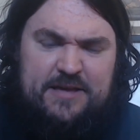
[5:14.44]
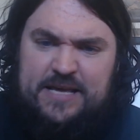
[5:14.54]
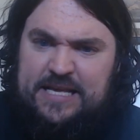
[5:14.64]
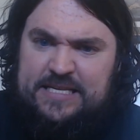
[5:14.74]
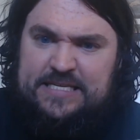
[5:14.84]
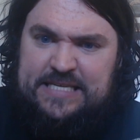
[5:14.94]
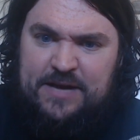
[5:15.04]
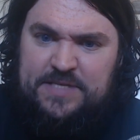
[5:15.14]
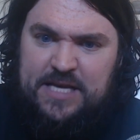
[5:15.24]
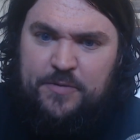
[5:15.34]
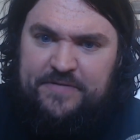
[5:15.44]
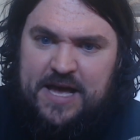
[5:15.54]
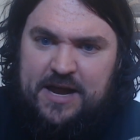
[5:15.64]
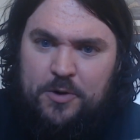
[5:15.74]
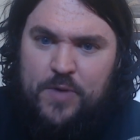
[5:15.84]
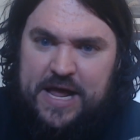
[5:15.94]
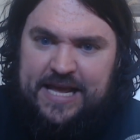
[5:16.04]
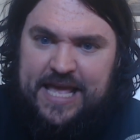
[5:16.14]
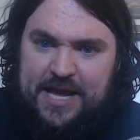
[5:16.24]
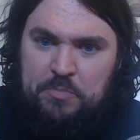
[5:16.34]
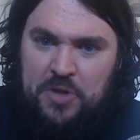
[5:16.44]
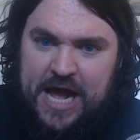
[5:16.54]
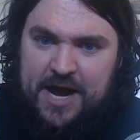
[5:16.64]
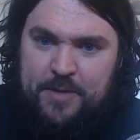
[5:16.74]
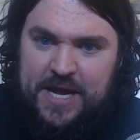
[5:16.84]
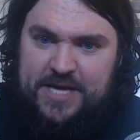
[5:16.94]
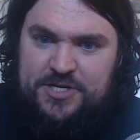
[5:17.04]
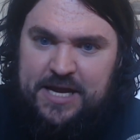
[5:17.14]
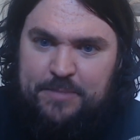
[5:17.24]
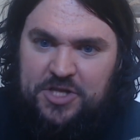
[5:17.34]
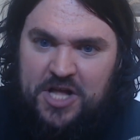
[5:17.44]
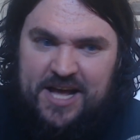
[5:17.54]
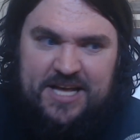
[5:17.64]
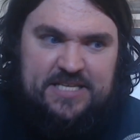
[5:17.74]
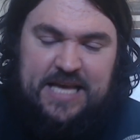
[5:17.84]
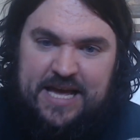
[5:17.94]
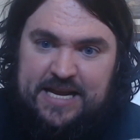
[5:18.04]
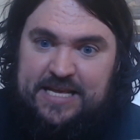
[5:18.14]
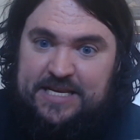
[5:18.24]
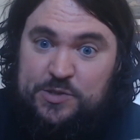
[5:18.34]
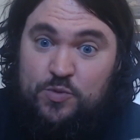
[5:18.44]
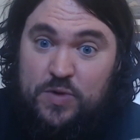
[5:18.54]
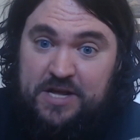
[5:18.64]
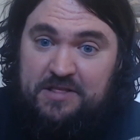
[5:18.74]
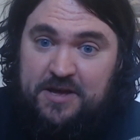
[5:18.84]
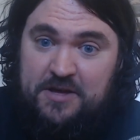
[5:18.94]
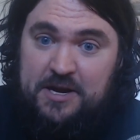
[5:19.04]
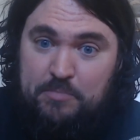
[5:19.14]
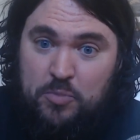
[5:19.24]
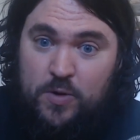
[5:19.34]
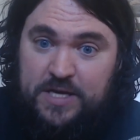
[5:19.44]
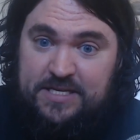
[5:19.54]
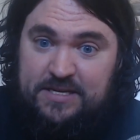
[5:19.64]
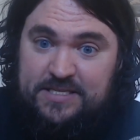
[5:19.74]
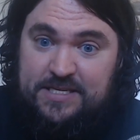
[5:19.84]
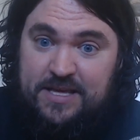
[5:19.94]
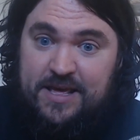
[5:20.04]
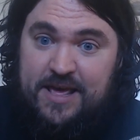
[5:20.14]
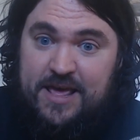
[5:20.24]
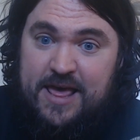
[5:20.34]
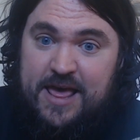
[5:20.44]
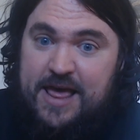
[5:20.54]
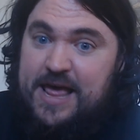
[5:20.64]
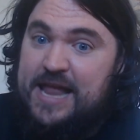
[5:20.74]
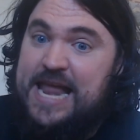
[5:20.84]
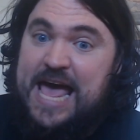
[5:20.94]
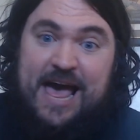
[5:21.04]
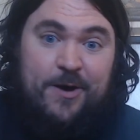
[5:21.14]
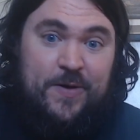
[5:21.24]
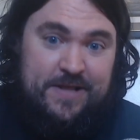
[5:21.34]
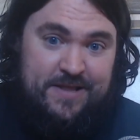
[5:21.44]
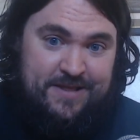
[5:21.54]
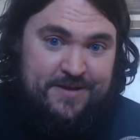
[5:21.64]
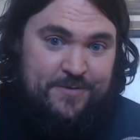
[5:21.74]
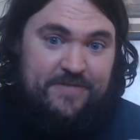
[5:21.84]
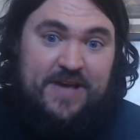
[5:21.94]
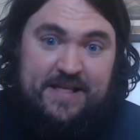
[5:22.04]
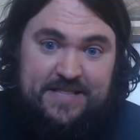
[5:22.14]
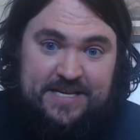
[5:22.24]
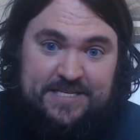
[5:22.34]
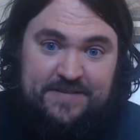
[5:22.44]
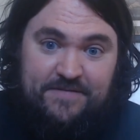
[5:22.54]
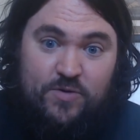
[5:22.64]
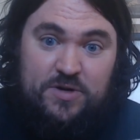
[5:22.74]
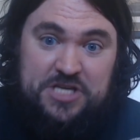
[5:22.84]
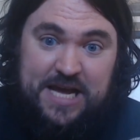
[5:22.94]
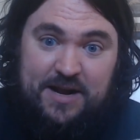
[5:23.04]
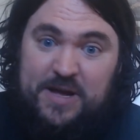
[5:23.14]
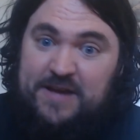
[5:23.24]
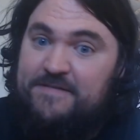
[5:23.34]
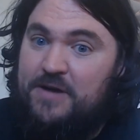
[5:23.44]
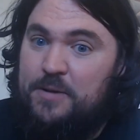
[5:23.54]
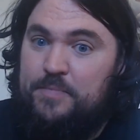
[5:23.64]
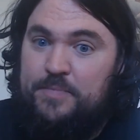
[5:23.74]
it sounds like we've got a renegade black mage named Lahazet. He's really good at poisons. And now we've got this foreshadowing from,